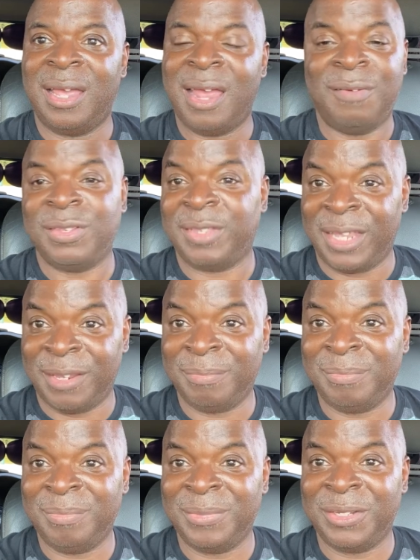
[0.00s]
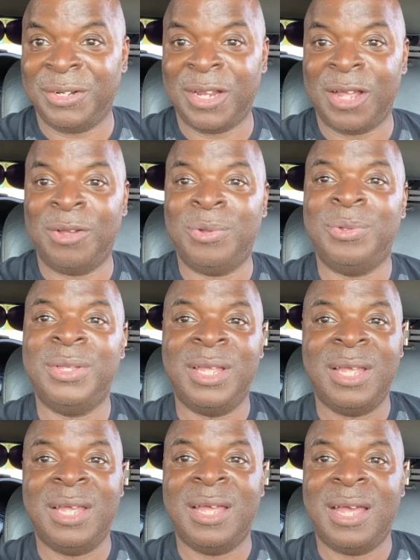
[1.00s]
everything you know.
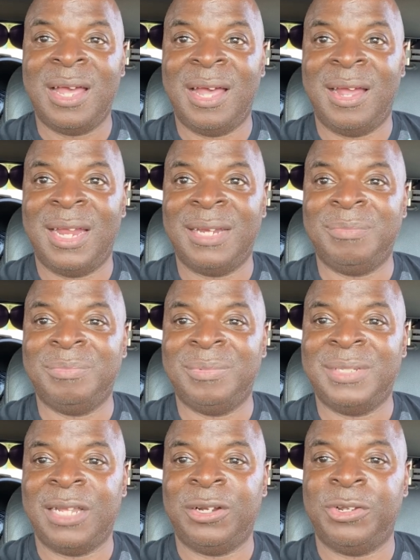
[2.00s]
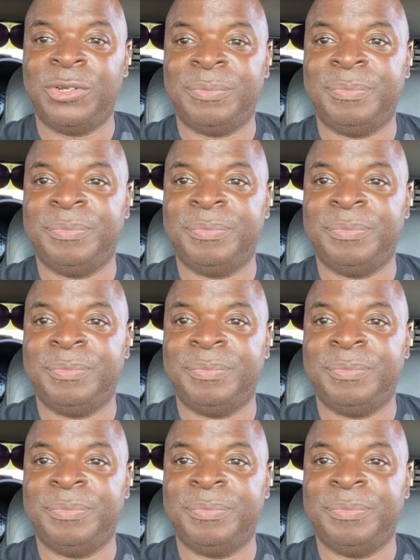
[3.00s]
All right, take a look.